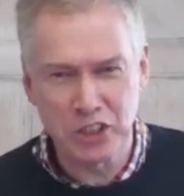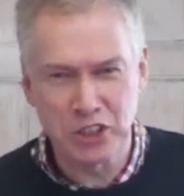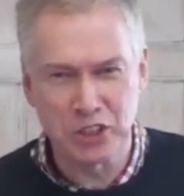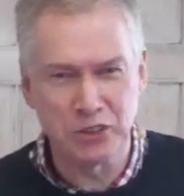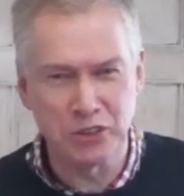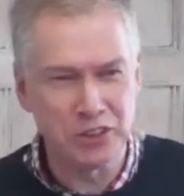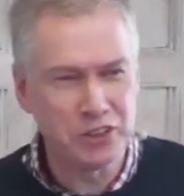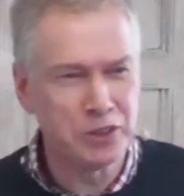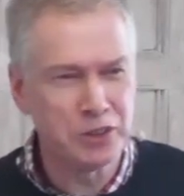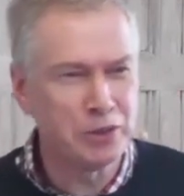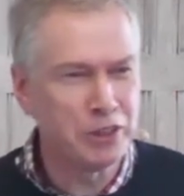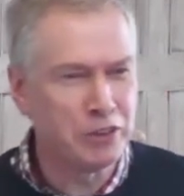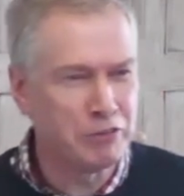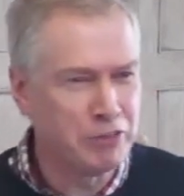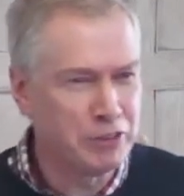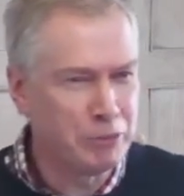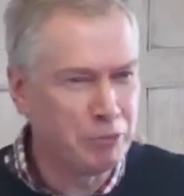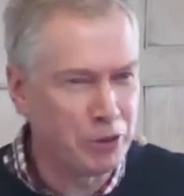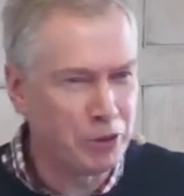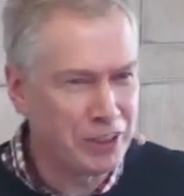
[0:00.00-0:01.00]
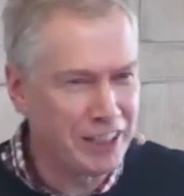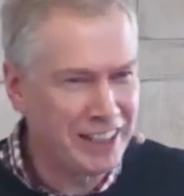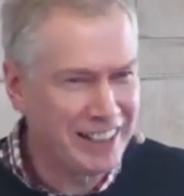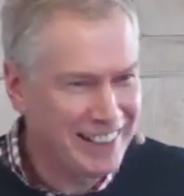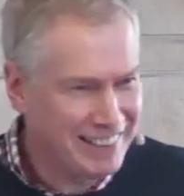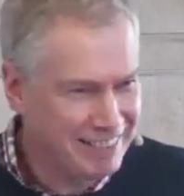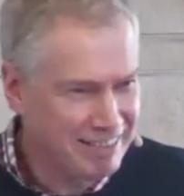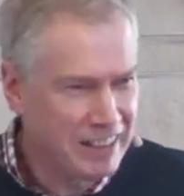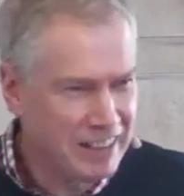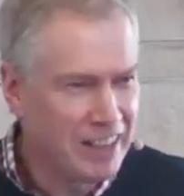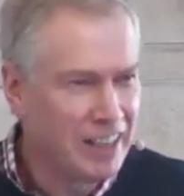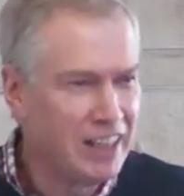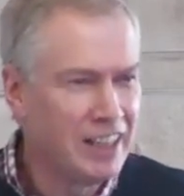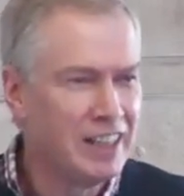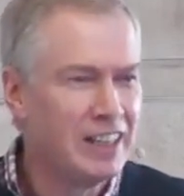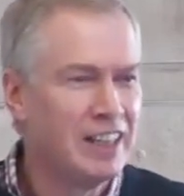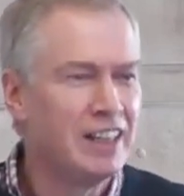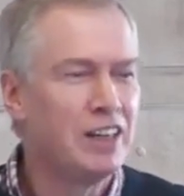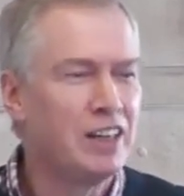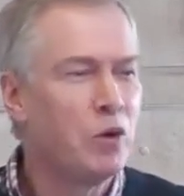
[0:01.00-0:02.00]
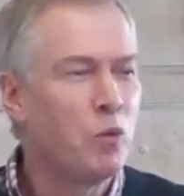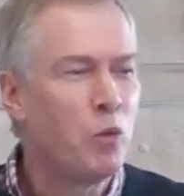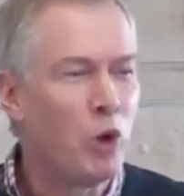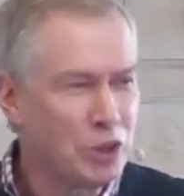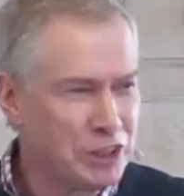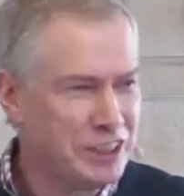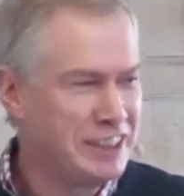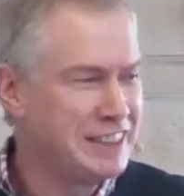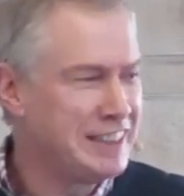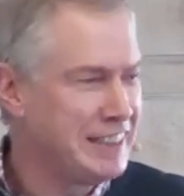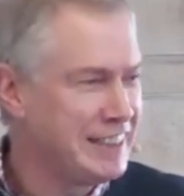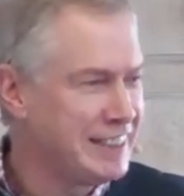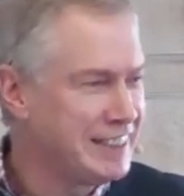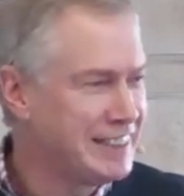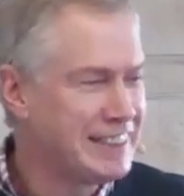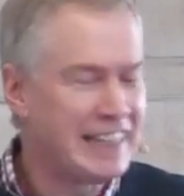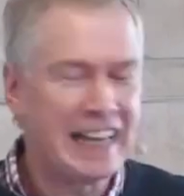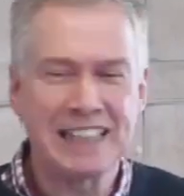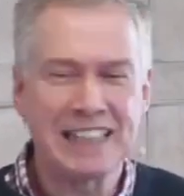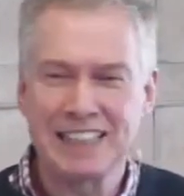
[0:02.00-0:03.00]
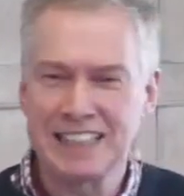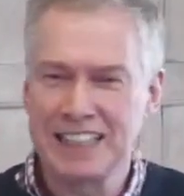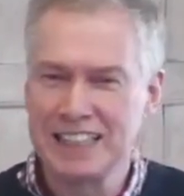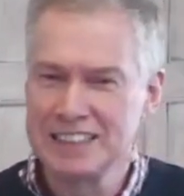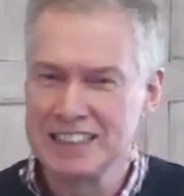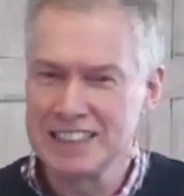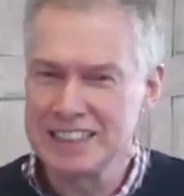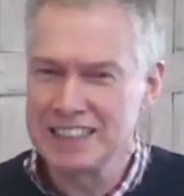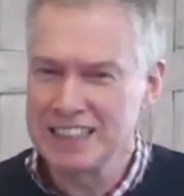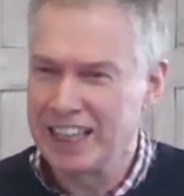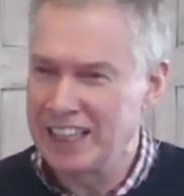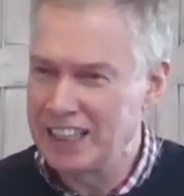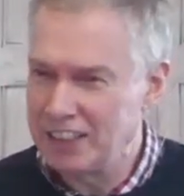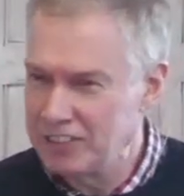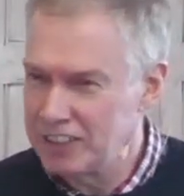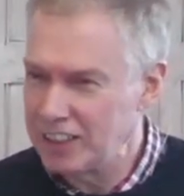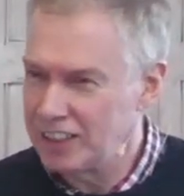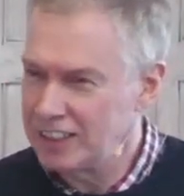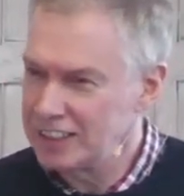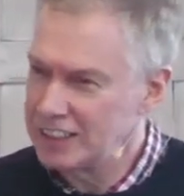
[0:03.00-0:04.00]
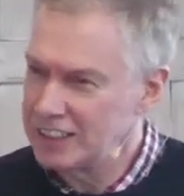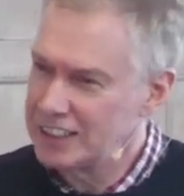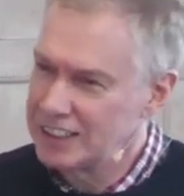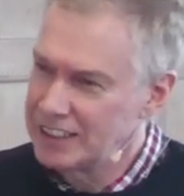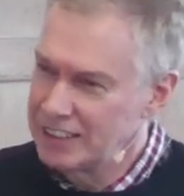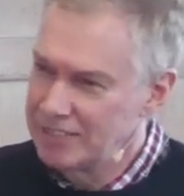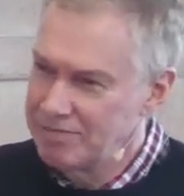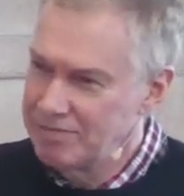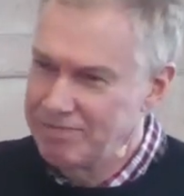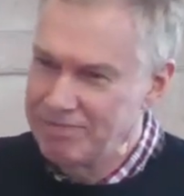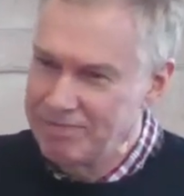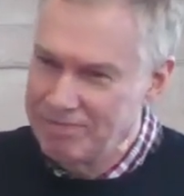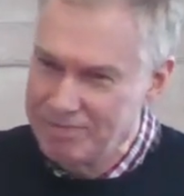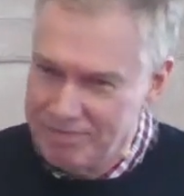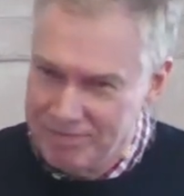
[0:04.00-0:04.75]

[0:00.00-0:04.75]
question to everybody What is it that enslaves us?